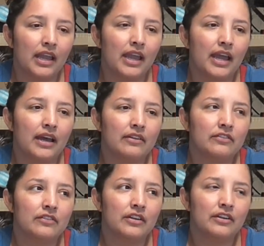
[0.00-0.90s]

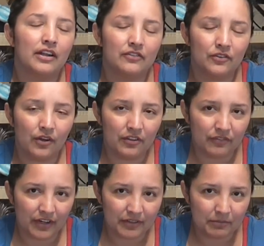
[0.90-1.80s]
and not to call the
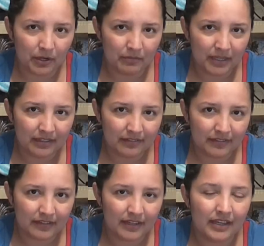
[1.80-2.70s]
fire
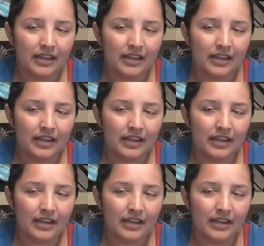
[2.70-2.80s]
department.